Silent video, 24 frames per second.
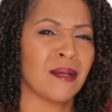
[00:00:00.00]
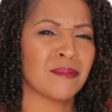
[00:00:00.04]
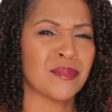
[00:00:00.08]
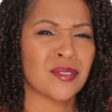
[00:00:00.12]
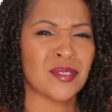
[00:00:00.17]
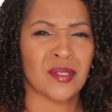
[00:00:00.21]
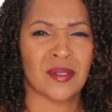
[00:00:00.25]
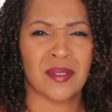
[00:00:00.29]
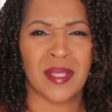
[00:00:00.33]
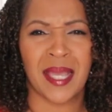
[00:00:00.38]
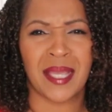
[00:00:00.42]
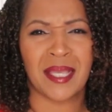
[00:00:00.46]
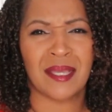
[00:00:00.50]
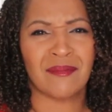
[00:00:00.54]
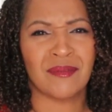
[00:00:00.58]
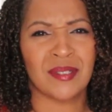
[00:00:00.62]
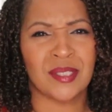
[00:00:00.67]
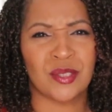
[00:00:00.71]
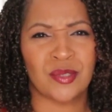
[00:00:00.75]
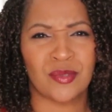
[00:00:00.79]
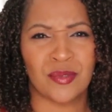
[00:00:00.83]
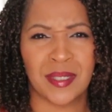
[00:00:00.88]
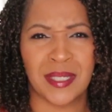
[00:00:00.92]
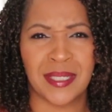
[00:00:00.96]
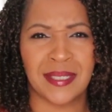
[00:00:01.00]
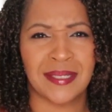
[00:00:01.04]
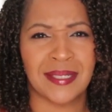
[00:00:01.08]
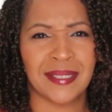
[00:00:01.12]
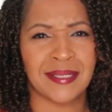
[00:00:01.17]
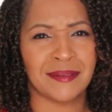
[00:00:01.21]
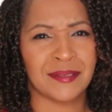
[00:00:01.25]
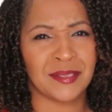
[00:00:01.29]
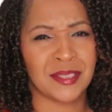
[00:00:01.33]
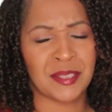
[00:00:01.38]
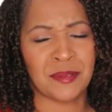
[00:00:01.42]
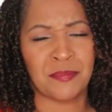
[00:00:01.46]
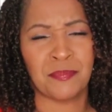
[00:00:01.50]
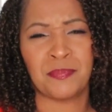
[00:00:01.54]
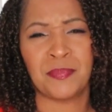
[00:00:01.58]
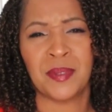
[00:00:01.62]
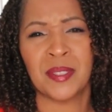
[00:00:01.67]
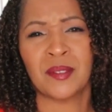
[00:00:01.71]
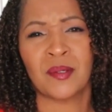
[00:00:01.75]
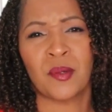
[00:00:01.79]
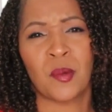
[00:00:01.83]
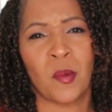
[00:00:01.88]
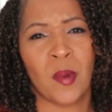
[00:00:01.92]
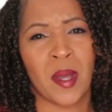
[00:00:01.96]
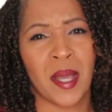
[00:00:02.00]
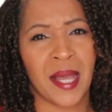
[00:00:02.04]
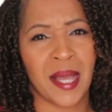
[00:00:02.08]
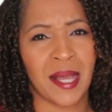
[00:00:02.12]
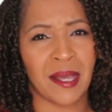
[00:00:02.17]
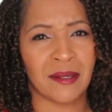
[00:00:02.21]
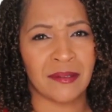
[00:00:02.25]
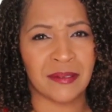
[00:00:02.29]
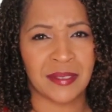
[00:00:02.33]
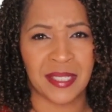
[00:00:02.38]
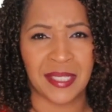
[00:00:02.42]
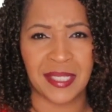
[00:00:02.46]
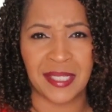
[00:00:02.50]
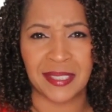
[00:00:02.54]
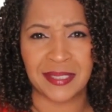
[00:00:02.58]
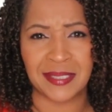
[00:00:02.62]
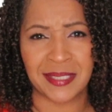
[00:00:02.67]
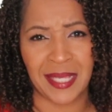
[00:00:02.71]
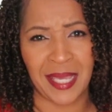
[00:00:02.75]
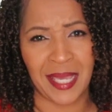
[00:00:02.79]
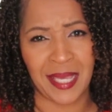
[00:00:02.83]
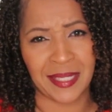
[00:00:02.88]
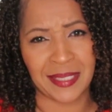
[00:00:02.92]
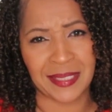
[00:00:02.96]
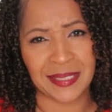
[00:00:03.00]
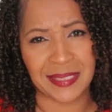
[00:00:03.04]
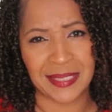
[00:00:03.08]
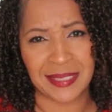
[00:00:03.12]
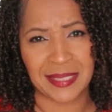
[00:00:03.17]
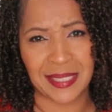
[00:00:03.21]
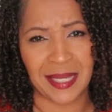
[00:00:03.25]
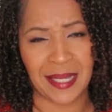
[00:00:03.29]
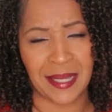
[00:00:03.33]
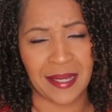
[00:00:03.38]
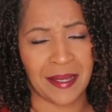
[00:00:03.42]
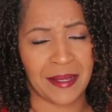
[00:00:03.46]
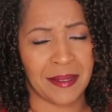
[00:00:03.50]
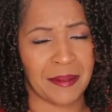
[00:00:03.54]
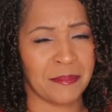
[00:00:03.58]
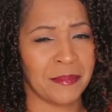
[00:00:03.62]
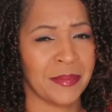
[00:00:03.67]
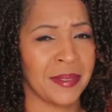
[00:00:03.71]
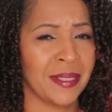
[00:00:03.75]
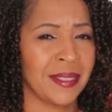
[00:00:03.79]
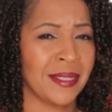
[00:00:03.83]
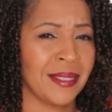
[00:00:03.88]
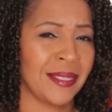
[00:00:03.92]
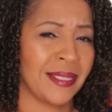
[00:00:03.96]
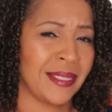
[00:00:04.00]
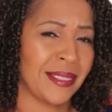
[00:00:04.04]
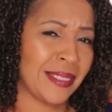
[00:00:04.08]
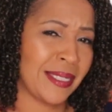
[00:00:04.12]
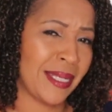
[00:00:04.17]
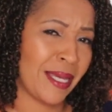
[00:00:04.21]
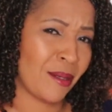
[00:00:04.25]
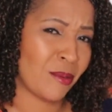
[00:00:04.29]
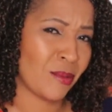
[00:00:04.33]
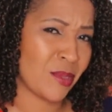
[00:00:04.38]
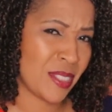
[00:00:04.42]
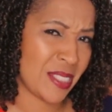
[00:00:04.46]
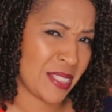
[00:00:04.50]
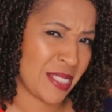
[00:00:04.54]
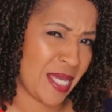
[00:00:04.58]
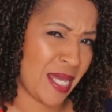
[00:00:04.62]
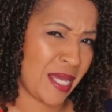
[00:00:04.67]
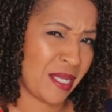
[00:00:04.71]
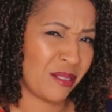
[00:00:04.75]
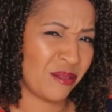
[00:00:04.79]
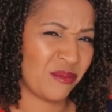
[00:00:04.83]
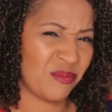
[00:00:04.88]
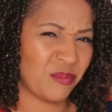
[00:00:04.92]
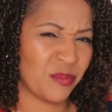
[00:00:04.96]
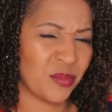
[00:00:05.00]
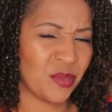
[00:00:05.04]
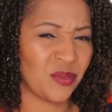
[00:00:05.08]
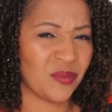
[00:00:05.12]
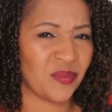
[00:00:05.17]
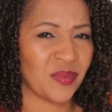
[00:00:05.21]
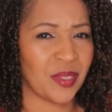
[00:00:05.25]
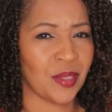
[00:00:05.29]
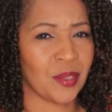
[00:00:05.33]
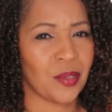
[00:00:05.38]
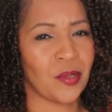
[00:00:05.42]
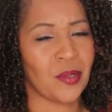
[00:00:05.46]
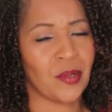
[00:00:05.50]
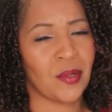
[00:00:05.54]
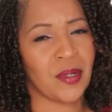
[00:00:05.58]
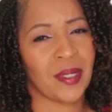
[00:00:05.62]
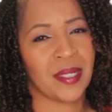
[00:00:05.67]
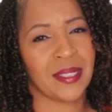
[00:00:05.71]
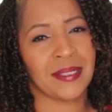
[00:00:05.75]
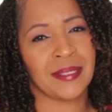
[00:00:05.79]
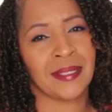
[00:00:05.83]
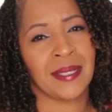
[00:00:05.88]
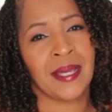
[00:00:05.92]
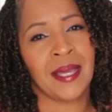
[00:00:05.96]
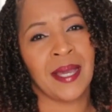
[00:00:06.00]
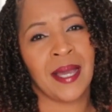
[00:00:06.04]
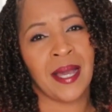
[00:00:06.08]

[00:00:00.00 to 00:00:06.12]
So like every trend, it's been a while, it's had its time, and now it's kind of moving on.